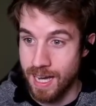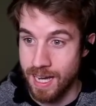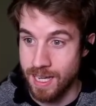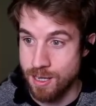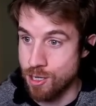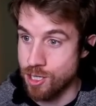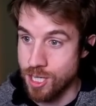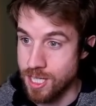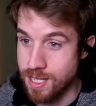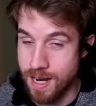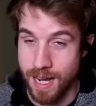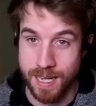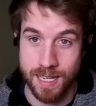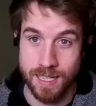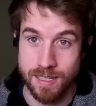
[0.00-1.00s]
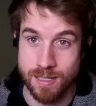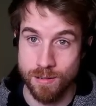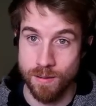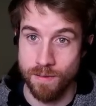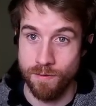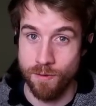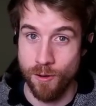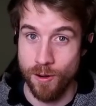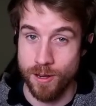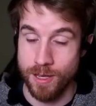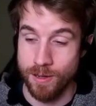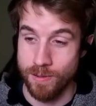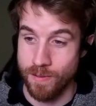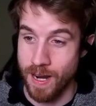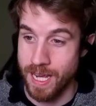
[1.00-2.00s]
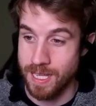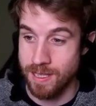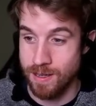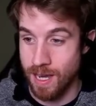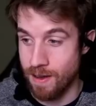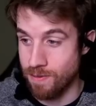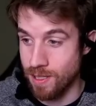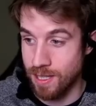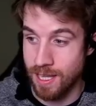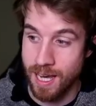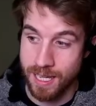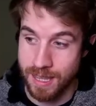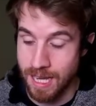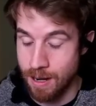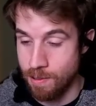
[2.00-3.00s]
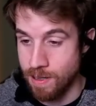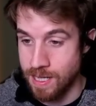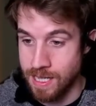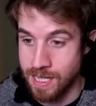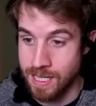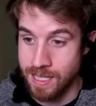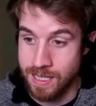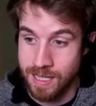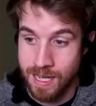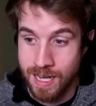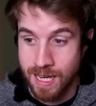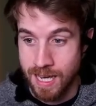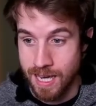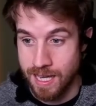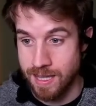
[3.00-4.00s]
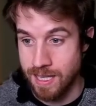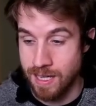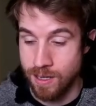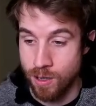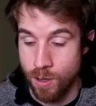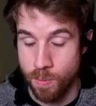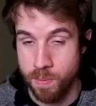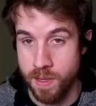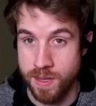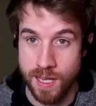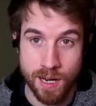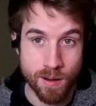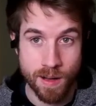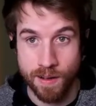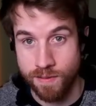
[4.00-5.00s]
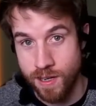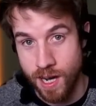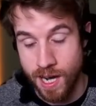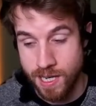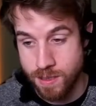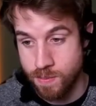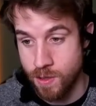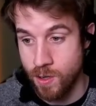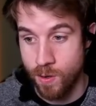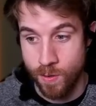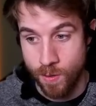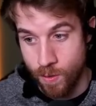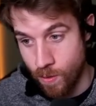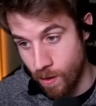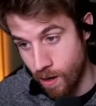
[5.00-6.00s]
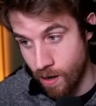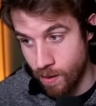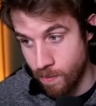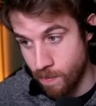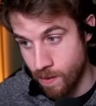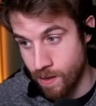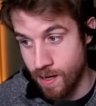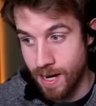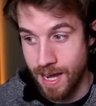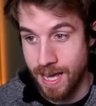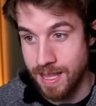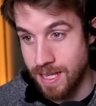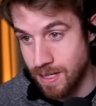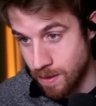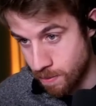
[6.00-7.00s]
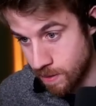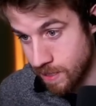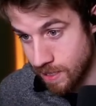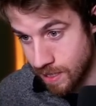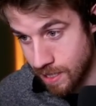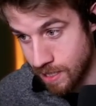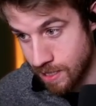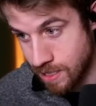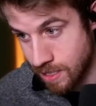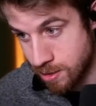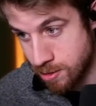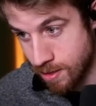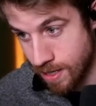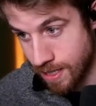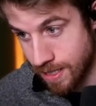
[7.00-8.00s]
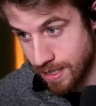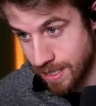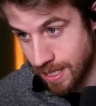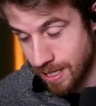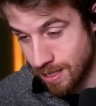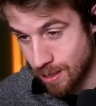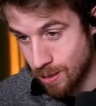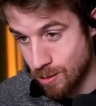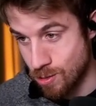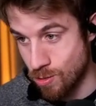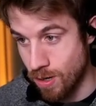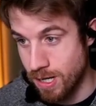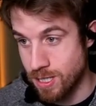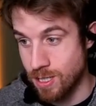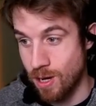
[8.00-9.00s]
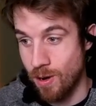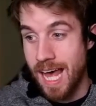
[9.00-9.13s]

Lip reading: she's not going to do it for you, right? You have to lock that one in and then hope that they don't have Cosmo or armor, and then you play Lady Deathstrike to get the destroy. So